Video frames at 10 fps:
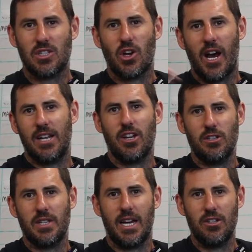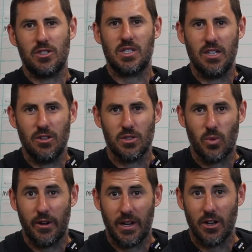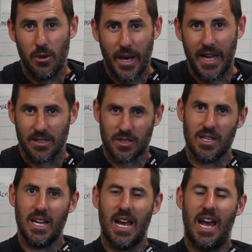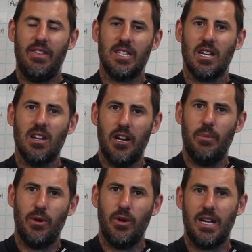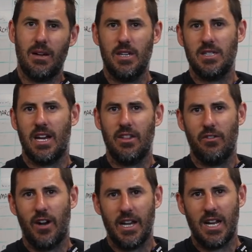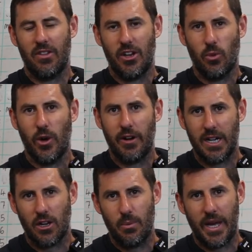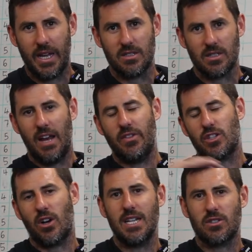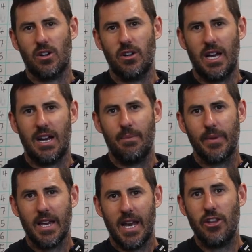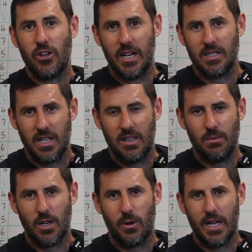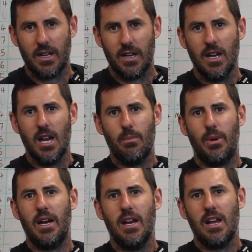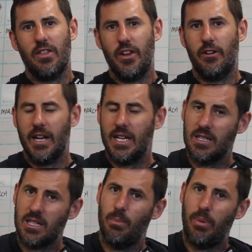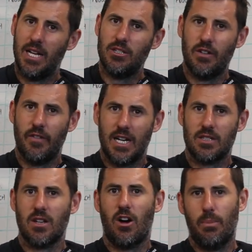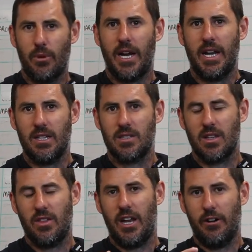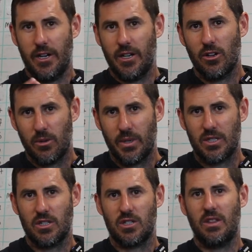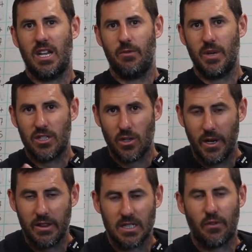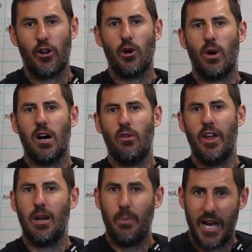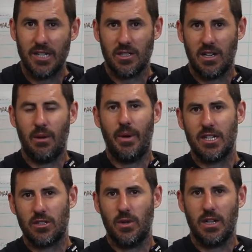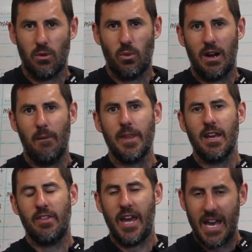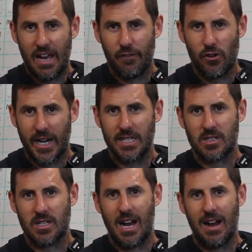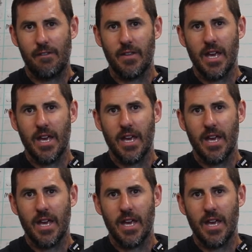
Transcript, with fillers: the tide goes out, you see who's wearing no pants. And there's a lot of building companies out there right now that are wearing no pants and the tide's gone out and you're gonna see them go under. But there is a bunch of us operators that are in a good position, that have been doing this for a while, that are passionate about doing it well, that have great staff